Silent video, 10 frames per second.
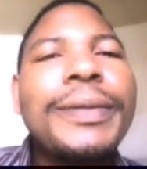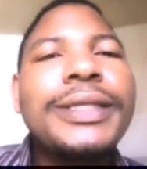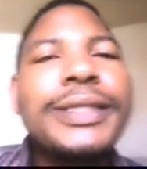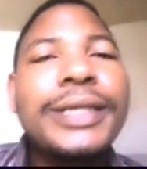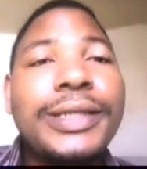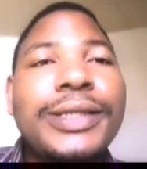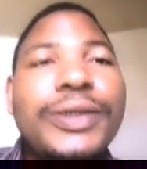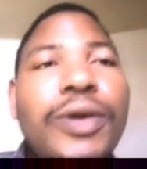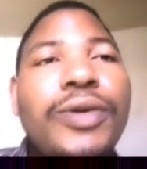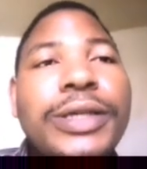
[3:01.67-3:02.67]
set
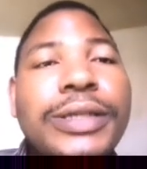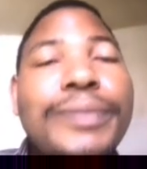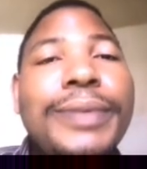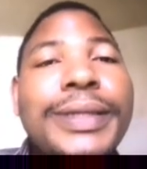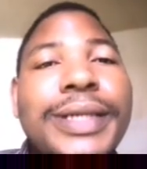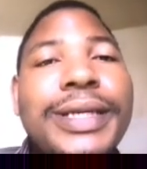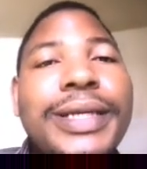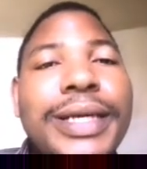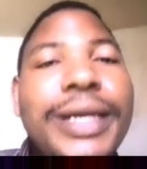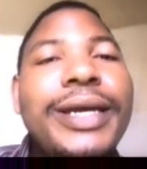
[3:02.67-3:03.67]
always presented
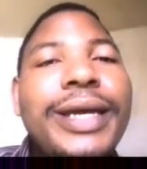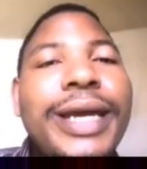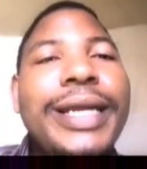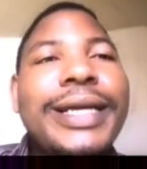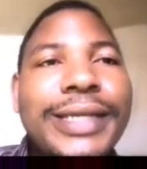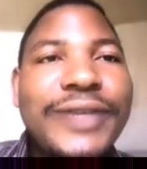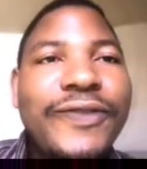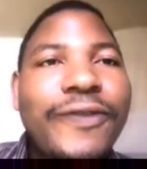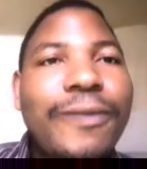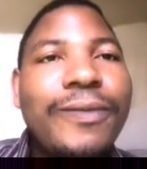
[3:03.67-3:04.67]
in a set
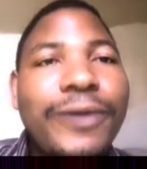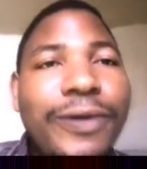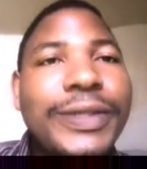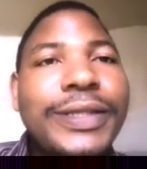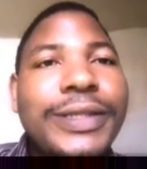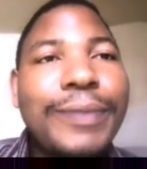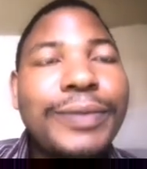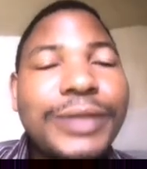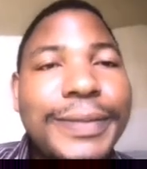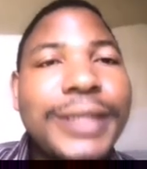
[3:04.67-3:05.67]
form, or this sample
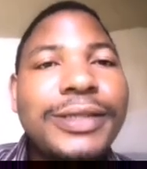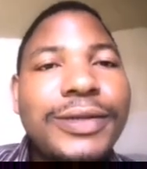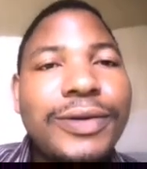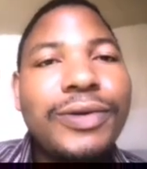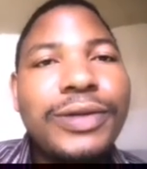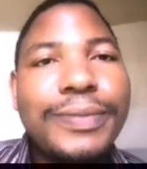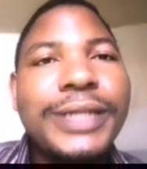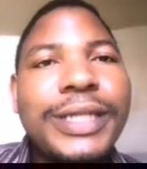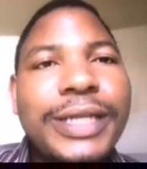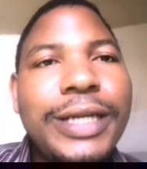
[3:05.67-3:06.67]
space always presented
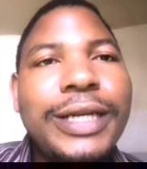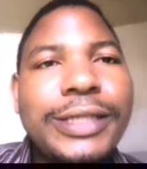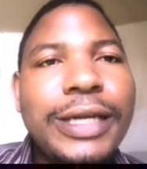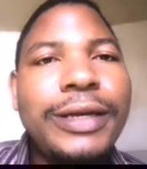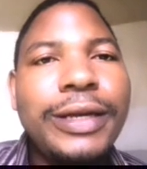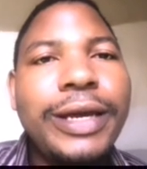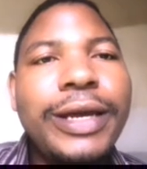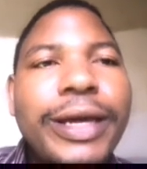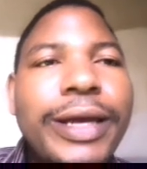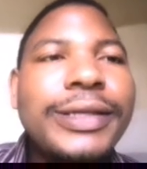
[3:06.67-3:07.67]
in a
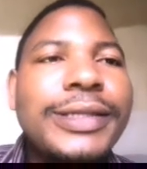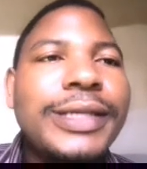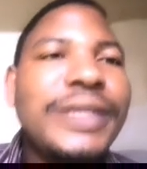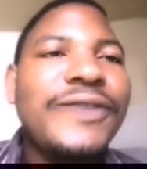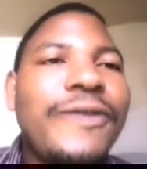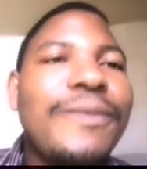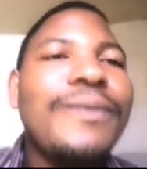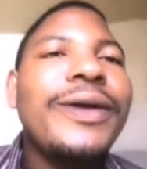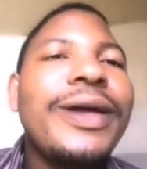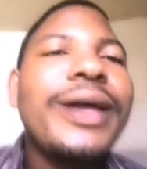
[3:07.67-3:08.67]
set form.
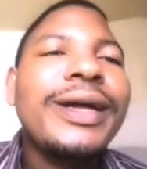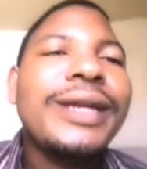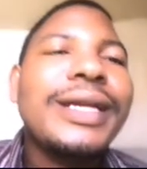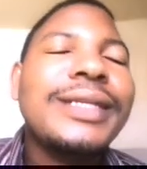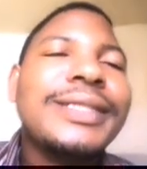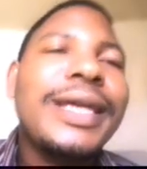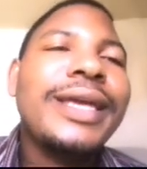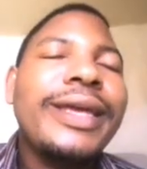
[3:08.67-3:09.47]
Let's say